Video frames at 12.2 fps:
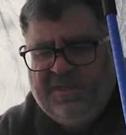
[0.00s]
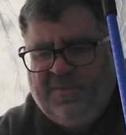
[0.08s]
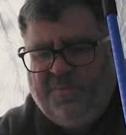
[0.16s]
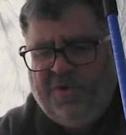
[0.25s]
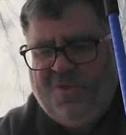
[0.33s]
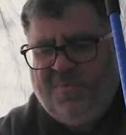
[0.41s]

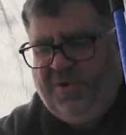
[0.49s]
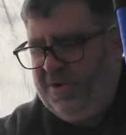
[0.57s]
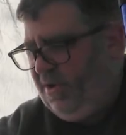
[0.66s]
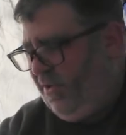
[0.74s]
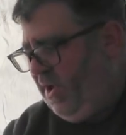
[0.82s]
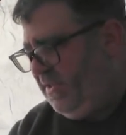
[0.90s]
the more the
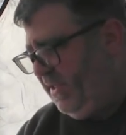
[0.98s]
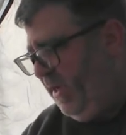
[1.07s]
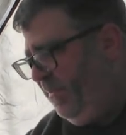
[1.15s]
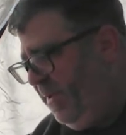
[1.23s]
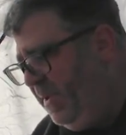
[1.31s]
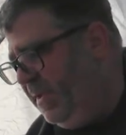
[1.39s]
burger crusts
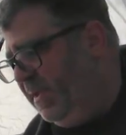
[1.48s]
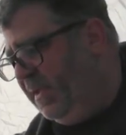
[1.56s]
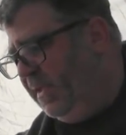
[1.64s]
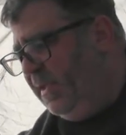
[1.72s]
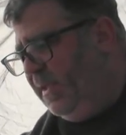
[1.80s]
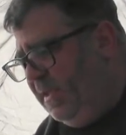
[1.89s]
up.
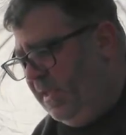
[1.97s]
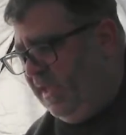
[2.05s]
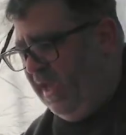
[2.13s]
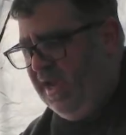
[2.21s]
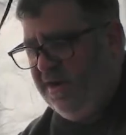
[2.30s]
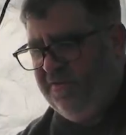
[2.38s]

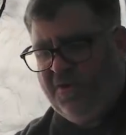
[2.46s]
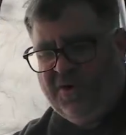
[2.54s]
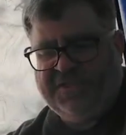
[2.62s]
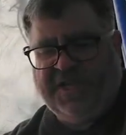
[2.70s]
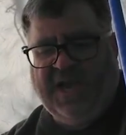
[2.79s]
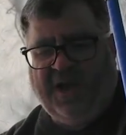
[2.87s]
And of
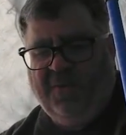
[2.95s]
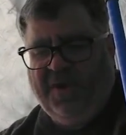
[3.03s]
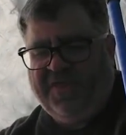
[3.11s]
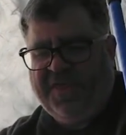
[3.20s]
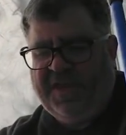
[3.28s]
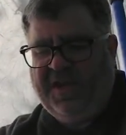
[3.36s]
course I got
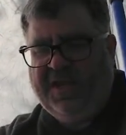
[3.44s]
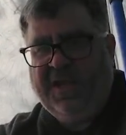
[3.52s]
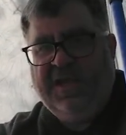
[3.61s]
with it